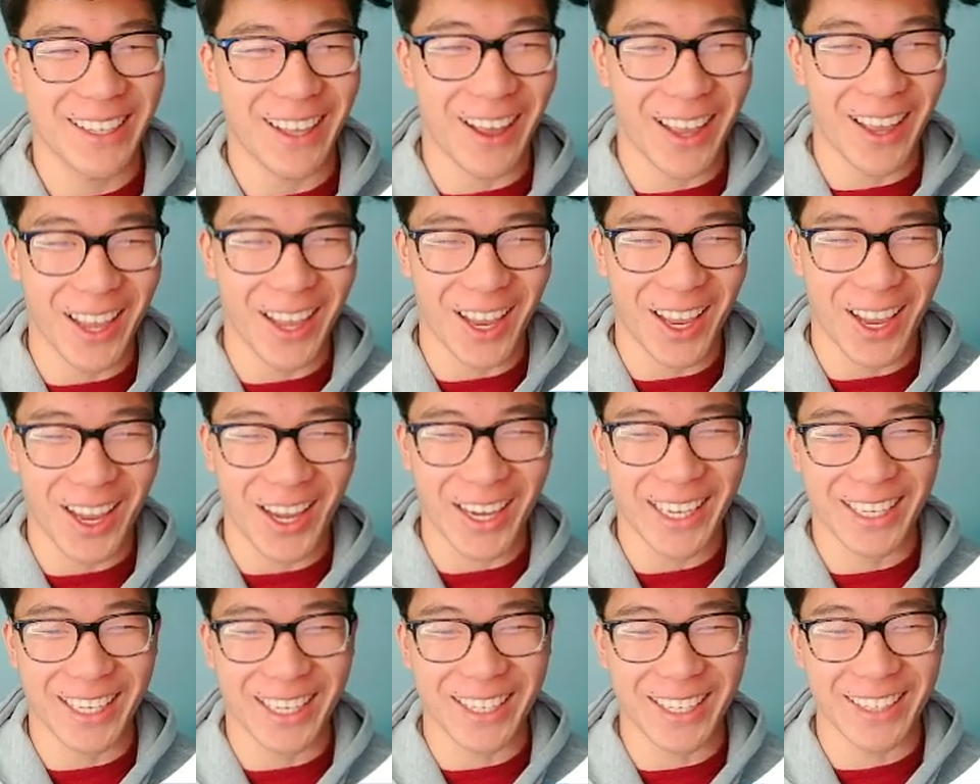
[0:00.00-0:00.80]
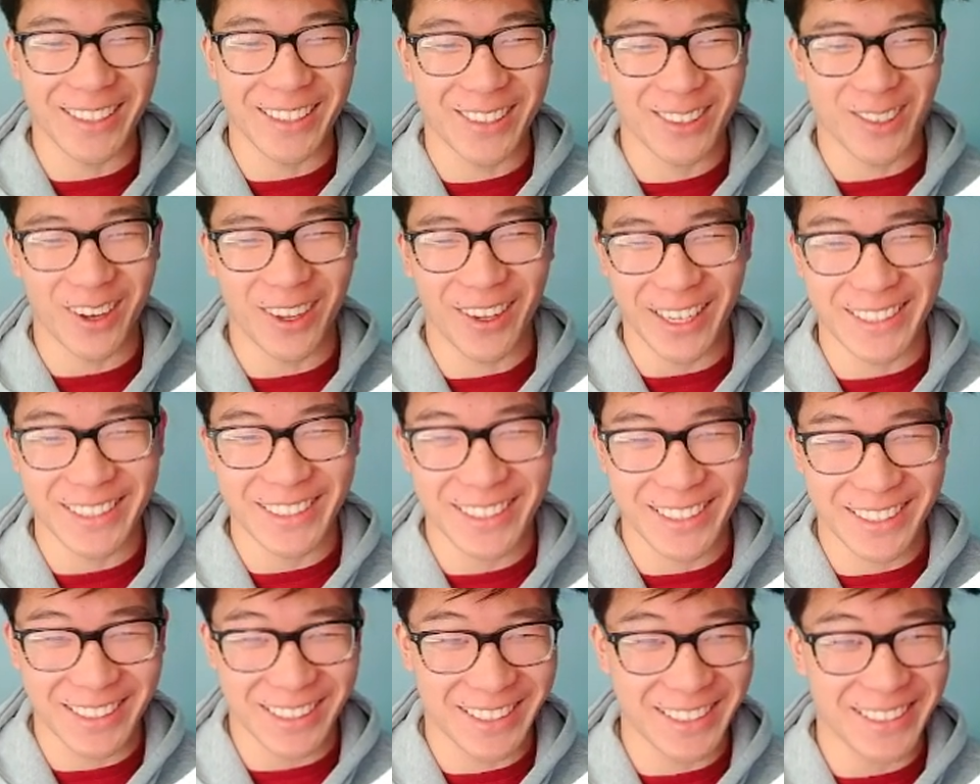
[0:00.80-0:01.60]
I can draw like
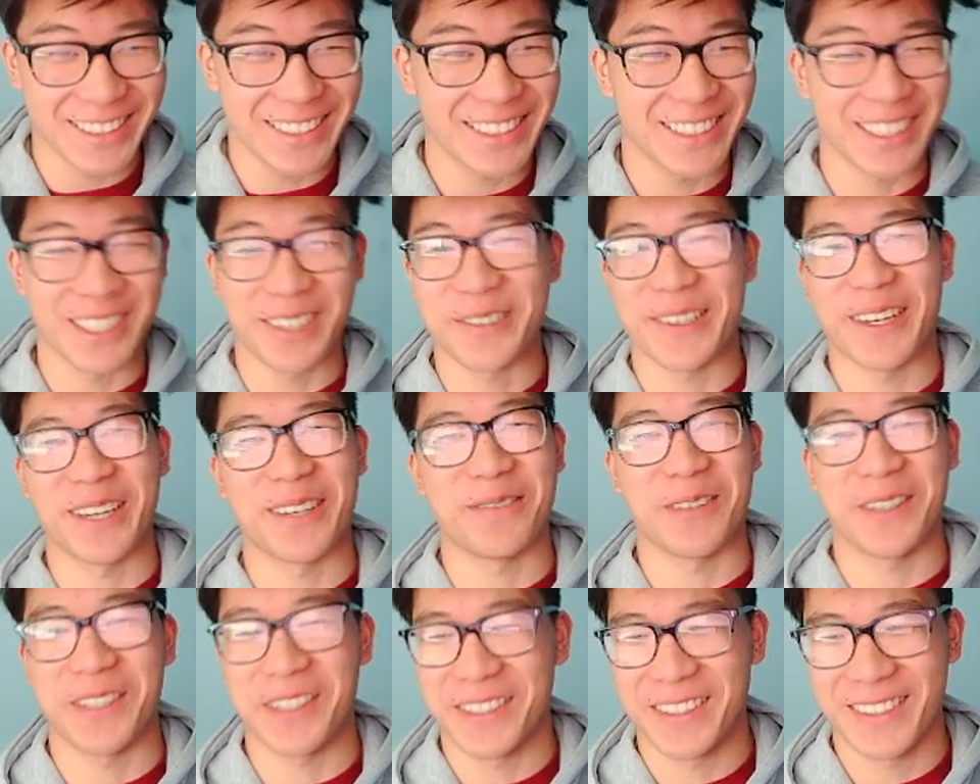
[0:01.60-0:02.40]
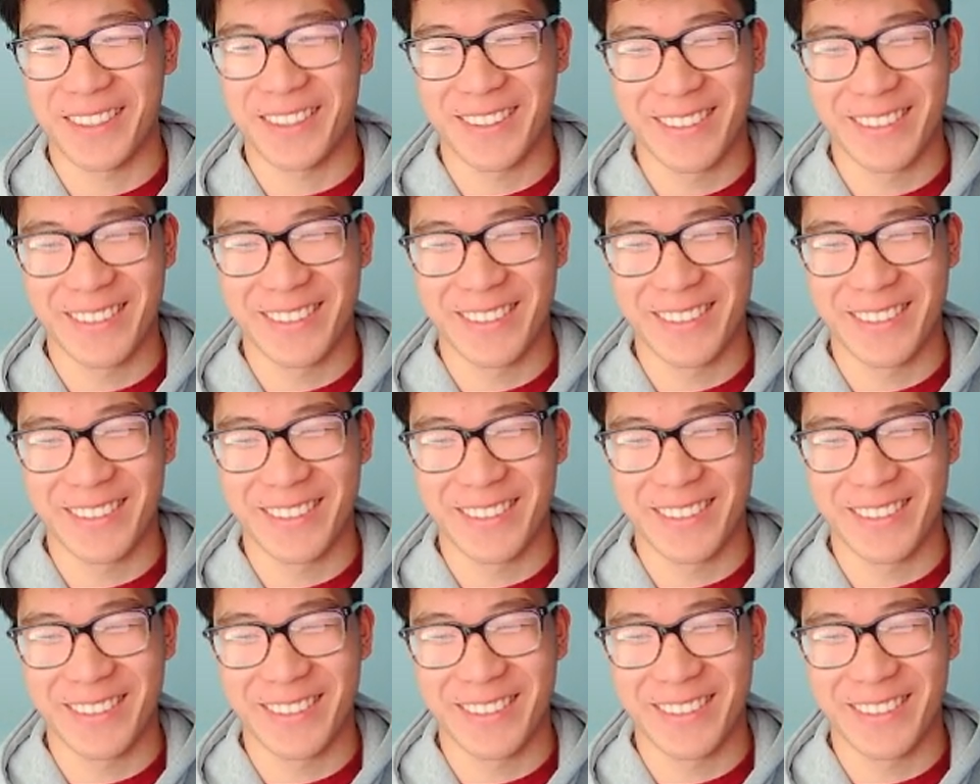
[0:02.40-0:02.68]
this. This is incredible.